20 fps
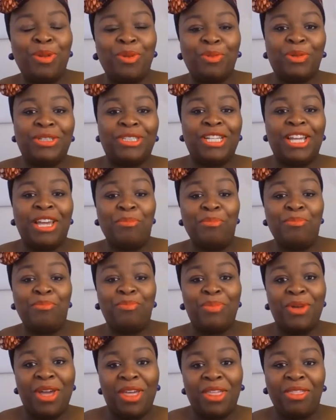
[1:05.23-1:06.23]
It was a
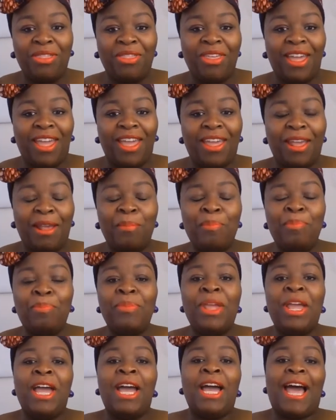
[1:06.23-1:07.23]
birthday,
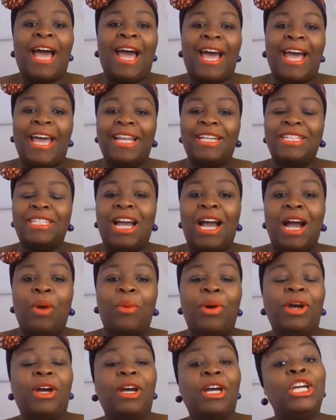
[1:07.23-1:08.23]
and
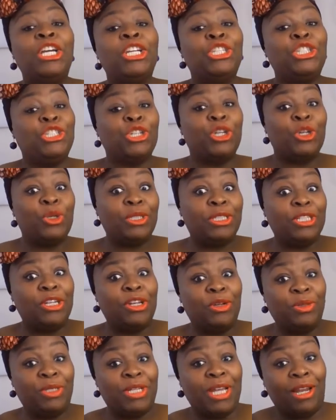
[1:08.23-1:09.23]
our chosen
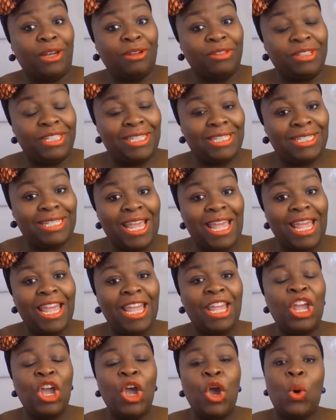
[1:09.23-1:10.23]
hotel of
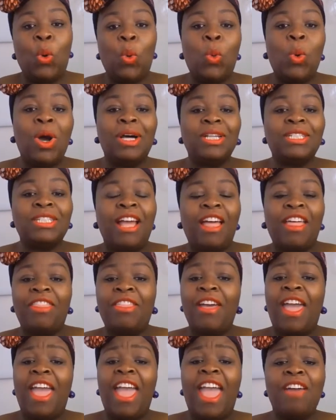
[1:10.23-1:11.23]
stay was
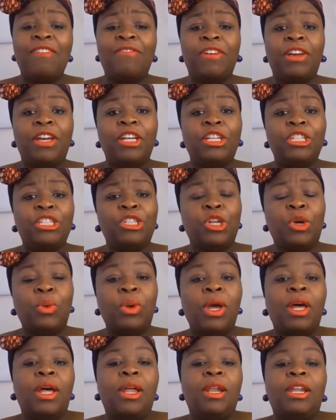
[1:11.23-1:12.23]
the ever so
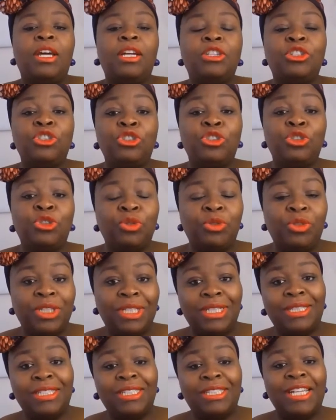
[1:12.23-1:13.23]

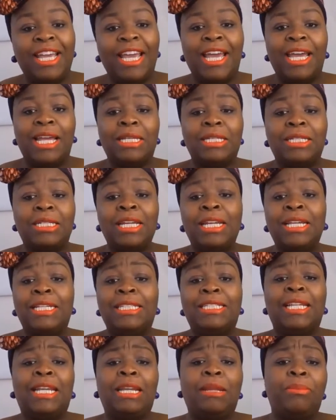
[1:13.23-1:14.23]
luxurious and
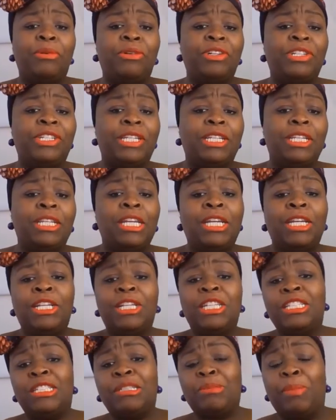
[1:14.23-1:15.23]
celebrity
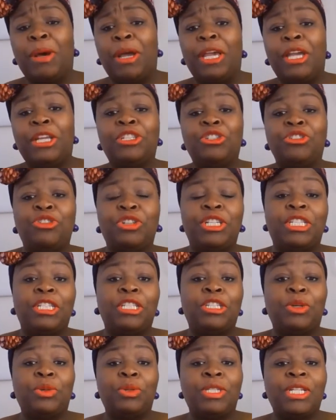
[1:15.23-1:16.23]
inspired
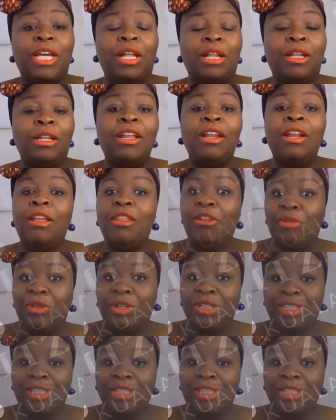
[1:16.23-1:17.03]
treated hotel, the Ritz